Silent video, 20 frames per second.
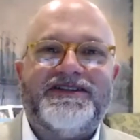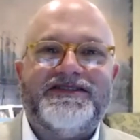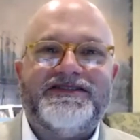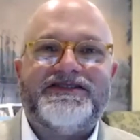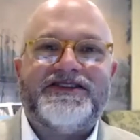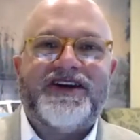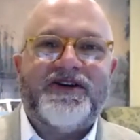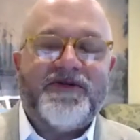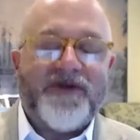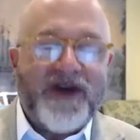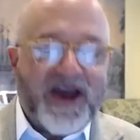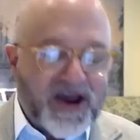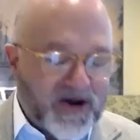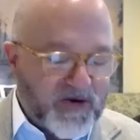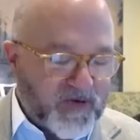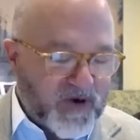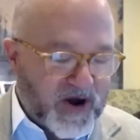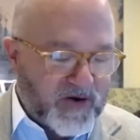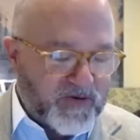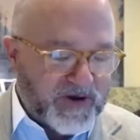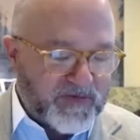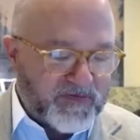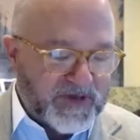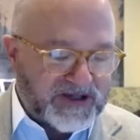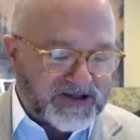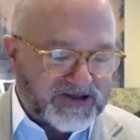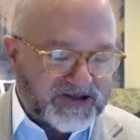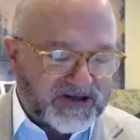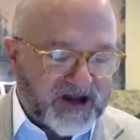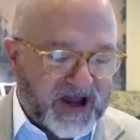So while we
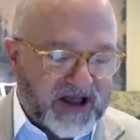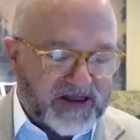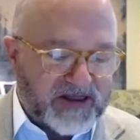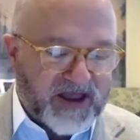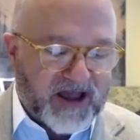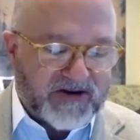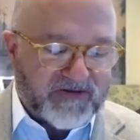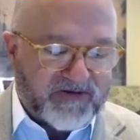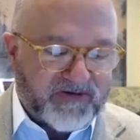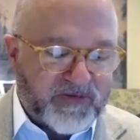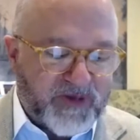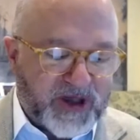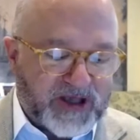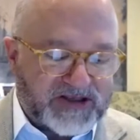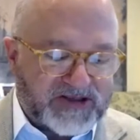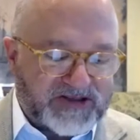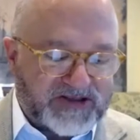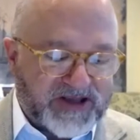missed a lot of months